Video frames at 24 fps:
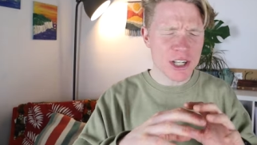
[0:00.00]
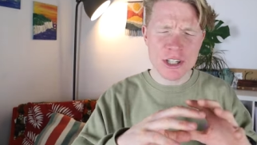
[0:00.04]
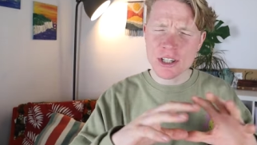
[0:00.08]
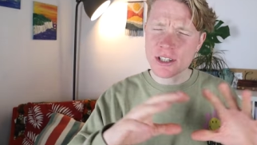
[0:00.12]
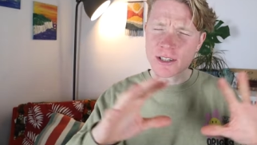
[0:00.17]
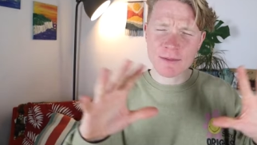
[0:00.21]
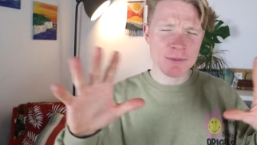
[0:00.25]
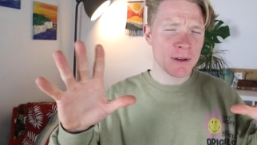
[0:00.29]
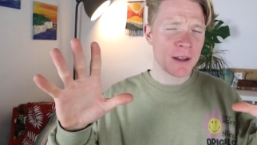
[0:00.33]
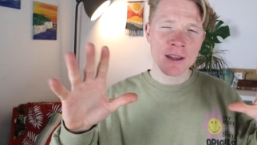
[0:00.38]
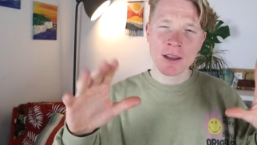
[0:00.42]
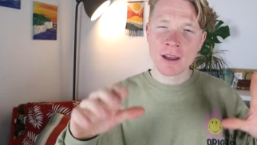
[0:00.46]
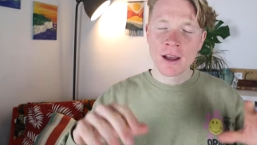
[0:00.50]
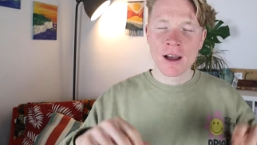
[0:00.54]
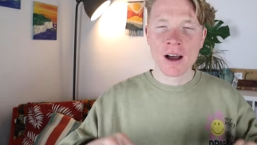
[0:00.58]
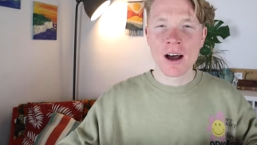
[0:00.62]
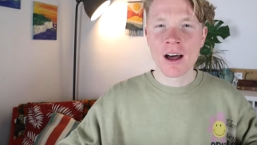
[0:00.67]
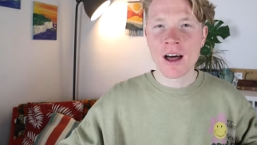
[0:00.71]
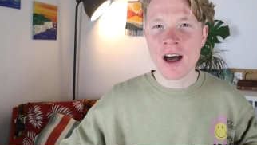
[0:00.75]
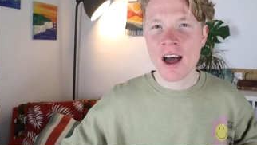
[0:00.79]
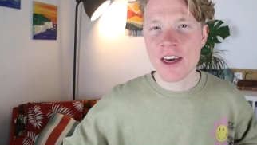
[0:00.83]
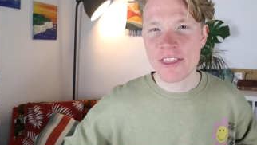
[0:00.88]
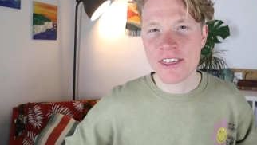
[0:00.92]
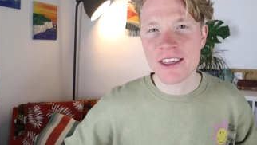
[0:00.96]
is,
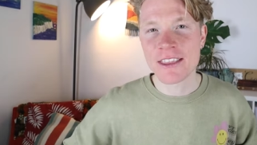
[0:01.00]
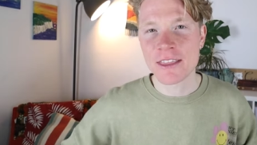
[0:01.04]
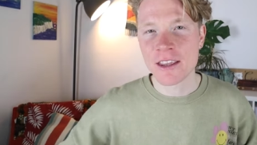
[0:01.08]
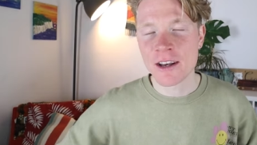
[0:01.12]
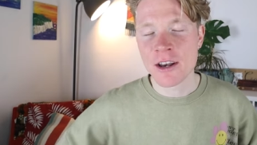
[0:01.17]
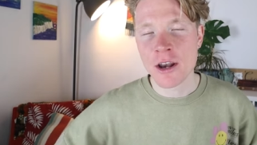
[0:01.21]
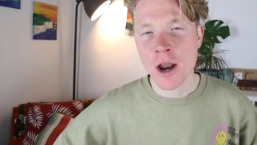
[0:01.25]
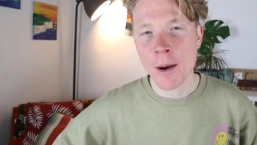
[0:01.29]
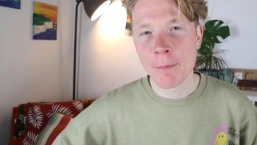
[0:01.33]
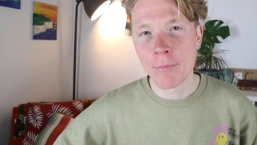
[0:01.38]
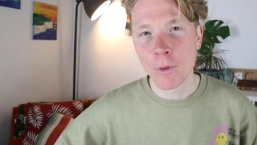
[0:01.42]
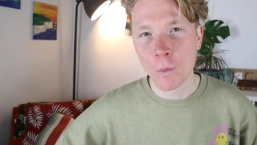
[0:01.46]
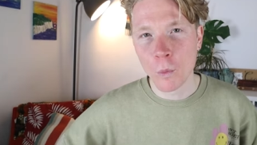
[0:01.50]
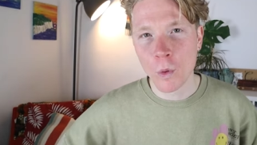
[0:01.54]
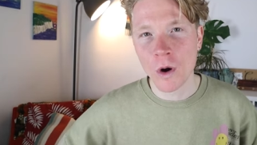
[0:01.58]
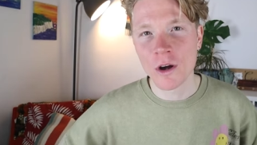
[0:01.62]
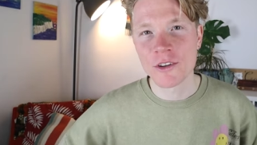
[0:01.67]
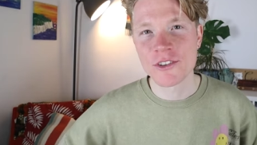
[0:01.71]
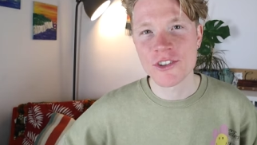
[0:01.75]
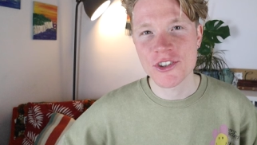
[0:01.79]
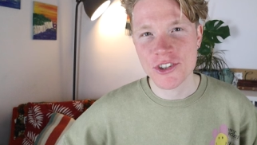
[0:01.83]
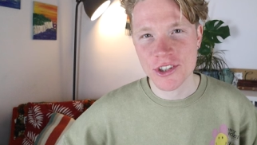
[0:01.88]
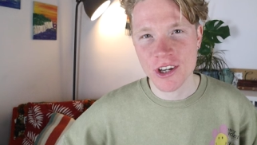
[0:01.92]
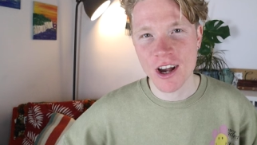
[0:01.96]
I think, the number
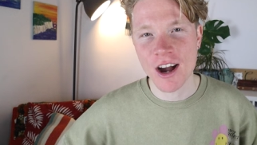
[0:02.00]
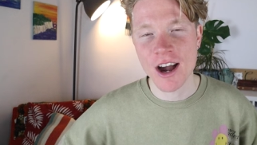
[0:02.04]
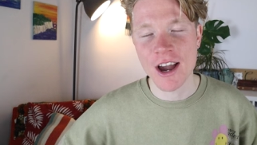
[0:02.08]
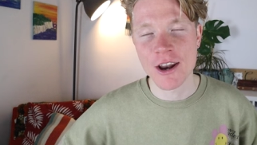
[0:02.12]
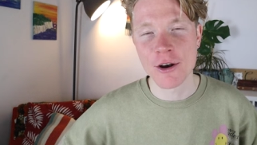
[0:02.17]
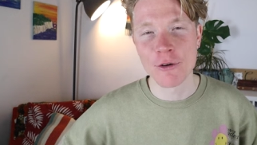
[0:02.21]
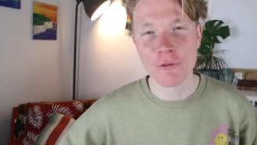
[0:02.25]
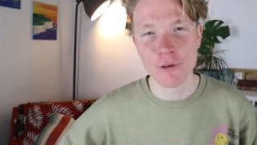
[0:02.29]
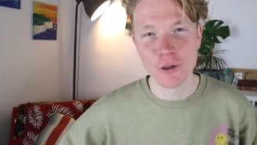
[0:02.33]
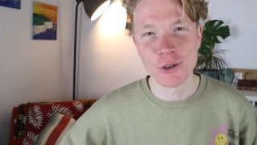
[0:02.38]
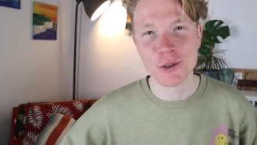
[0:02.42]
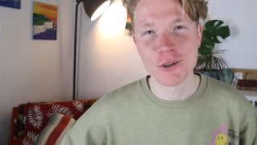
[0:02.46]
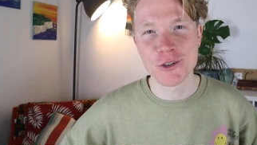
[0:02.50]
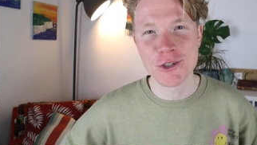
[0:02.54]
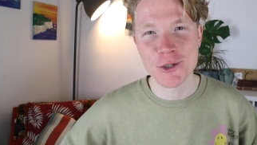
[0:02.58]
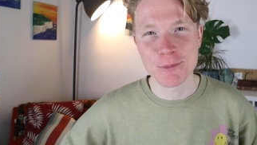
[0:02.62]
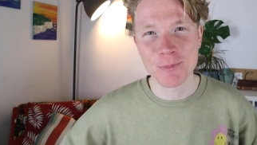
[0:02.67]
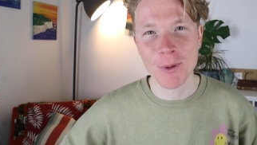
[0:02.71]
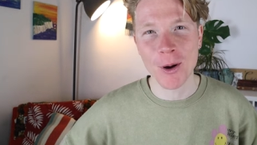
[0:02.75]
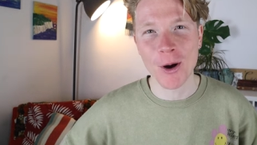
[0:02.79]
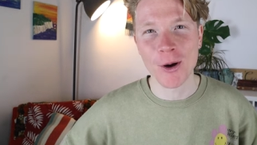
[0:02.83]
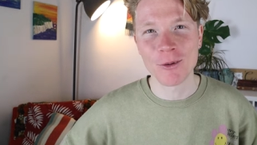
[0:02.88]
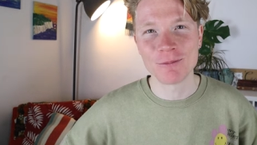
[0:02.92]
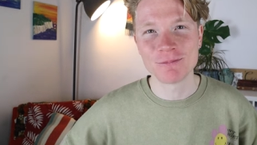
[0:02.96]
one sign of a good
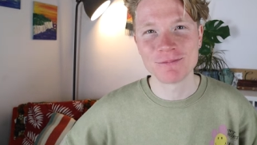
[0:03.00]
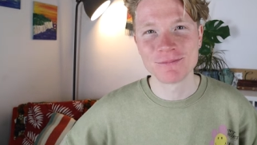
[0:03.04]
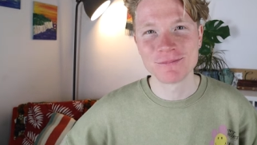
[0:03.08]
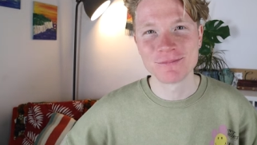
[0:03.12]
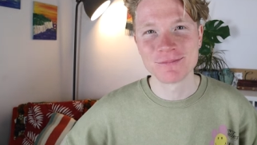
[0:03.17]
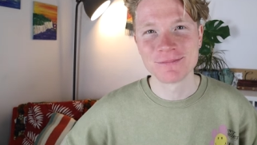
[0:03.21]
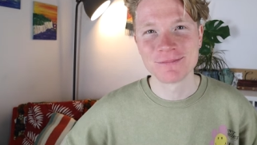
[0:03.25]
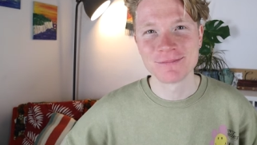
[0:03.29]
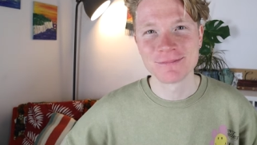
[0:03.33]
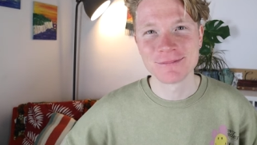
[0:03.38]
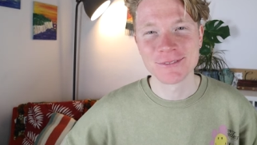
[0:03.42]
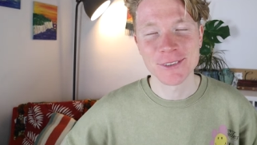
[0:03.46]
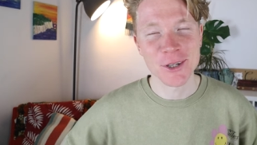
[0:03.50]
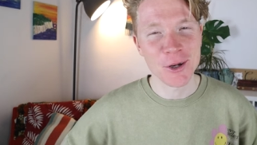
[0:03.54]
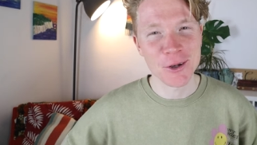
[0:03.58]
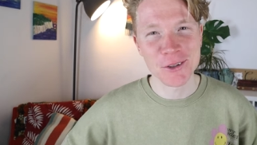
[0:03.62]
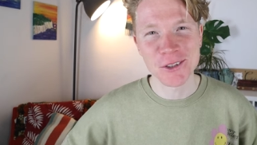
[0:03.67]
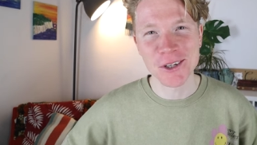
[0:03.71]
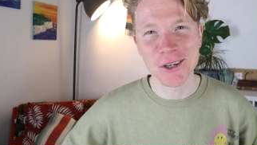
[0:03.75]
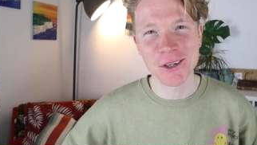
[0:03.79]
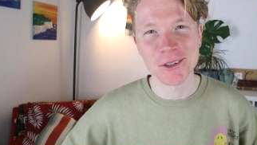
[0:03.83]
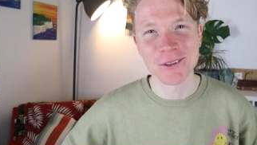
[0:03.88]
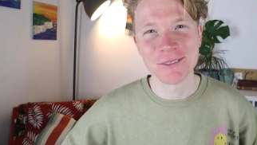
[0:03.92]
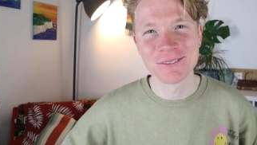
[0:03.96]
spot,
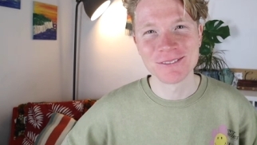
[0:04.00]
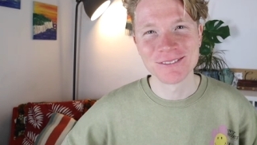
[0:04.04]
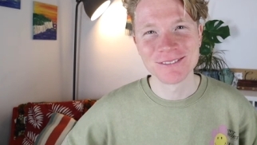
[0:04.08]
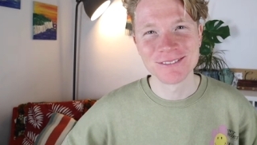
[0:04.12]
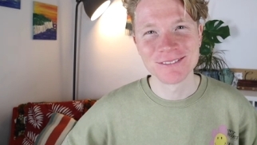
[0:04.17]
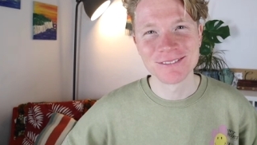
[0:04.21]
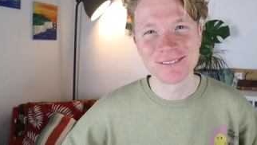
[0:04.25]
don't you?